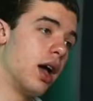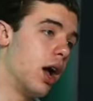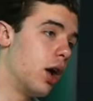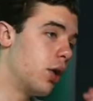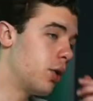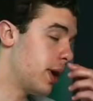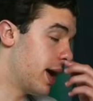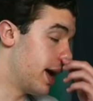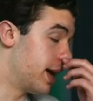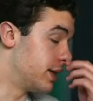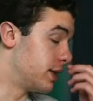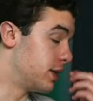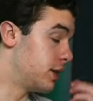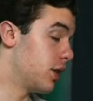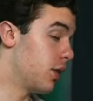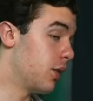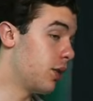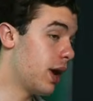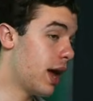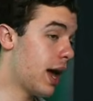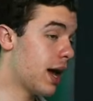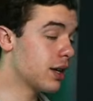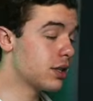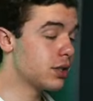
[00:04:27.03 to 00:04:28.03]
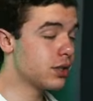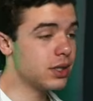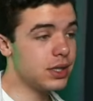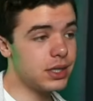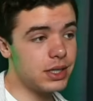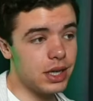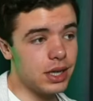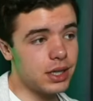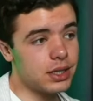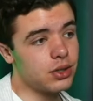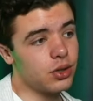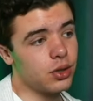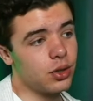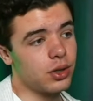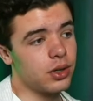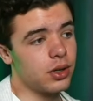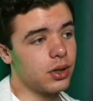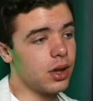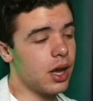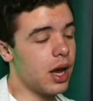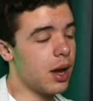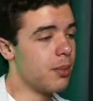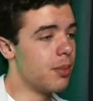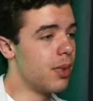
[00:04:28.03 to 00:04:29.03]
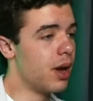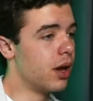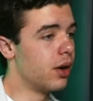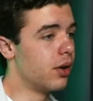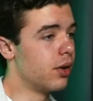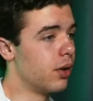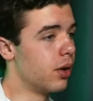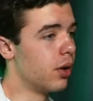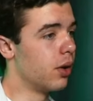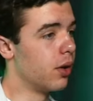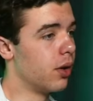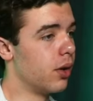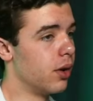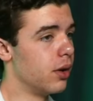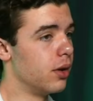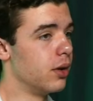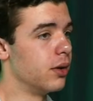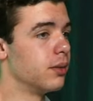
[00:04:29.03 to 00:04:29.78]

Okay, so it actually does look a lot better on